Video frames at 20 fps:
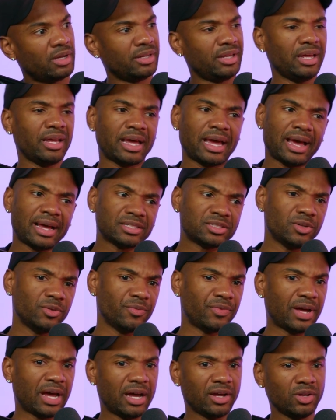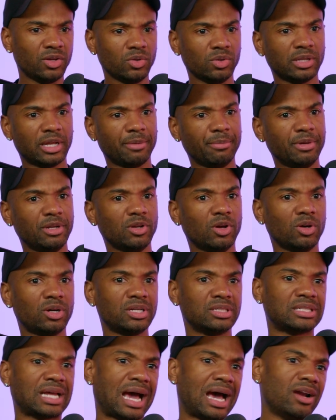Yeah, add some value. Let me know
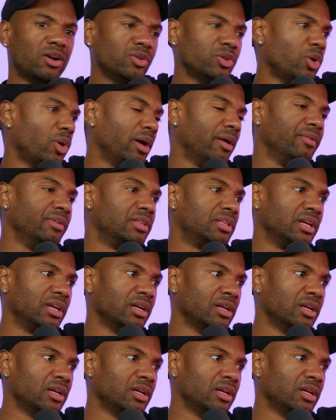because I don't know everything.